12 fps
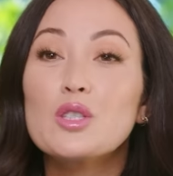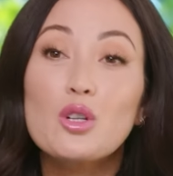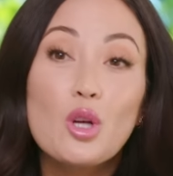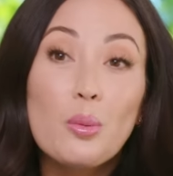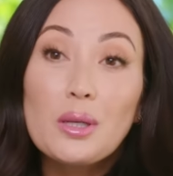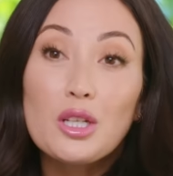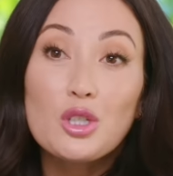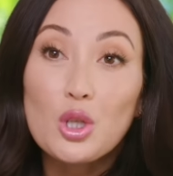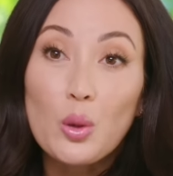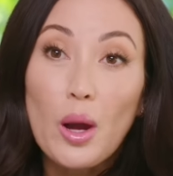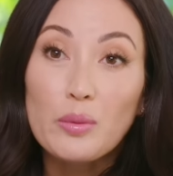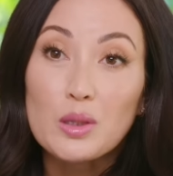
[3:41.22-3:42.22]
So nobody
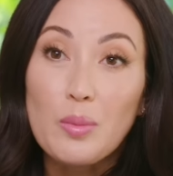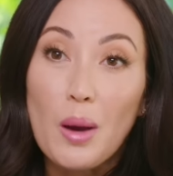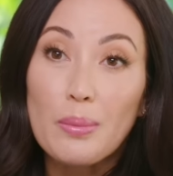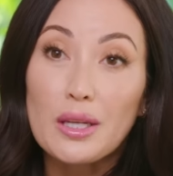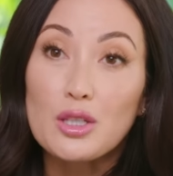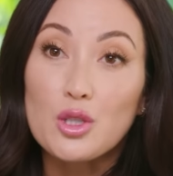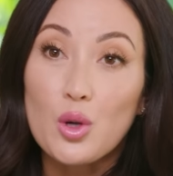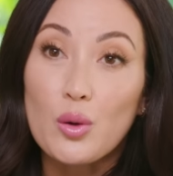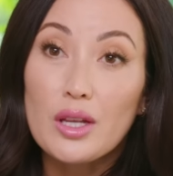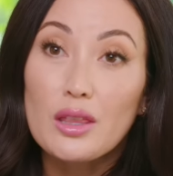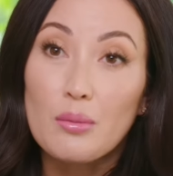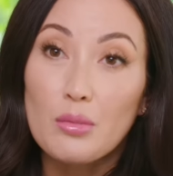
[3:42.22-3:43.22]
knew I was pumping
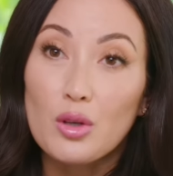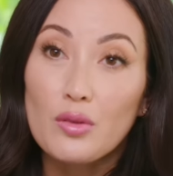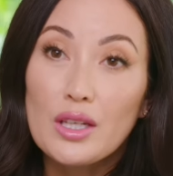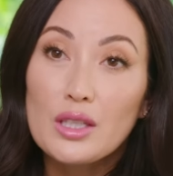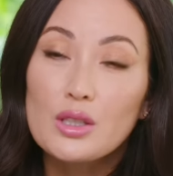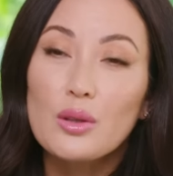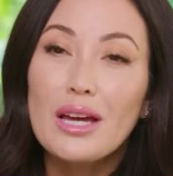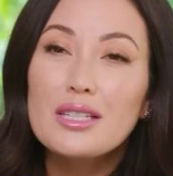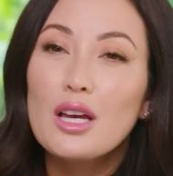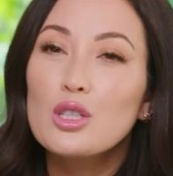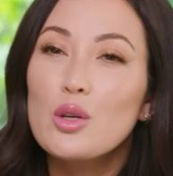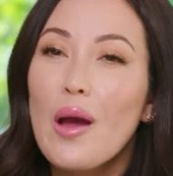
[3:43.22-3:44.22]
during the movie, so that
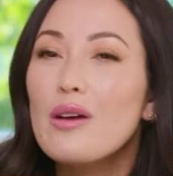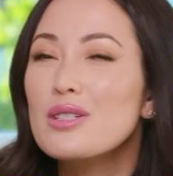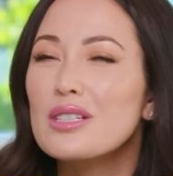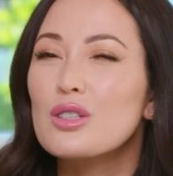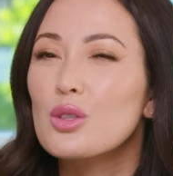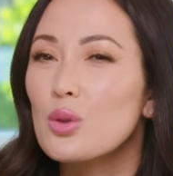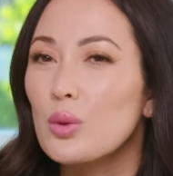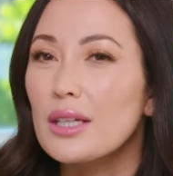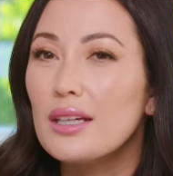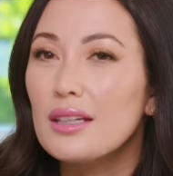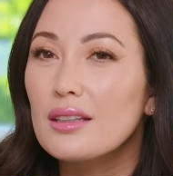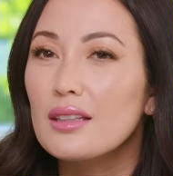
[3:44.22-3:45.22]
tells you how
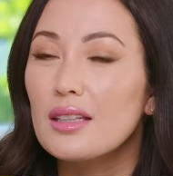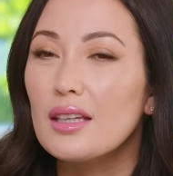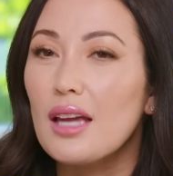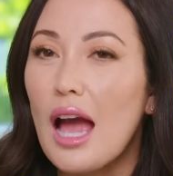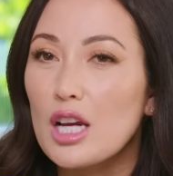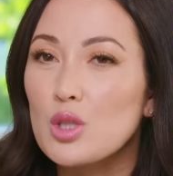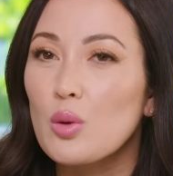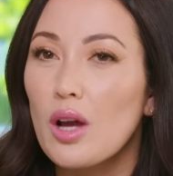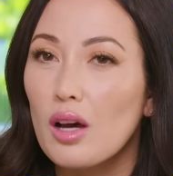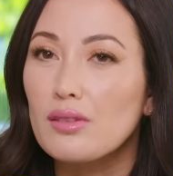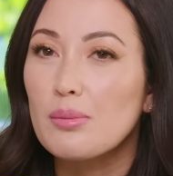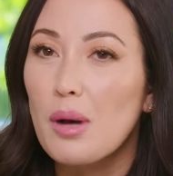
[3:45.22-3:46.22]
discreet the actual
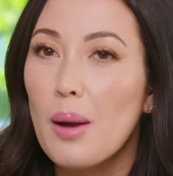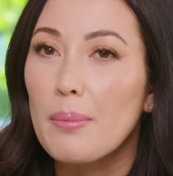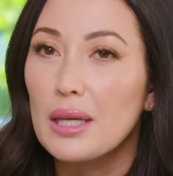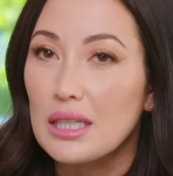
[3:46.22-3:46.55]
Elvie pump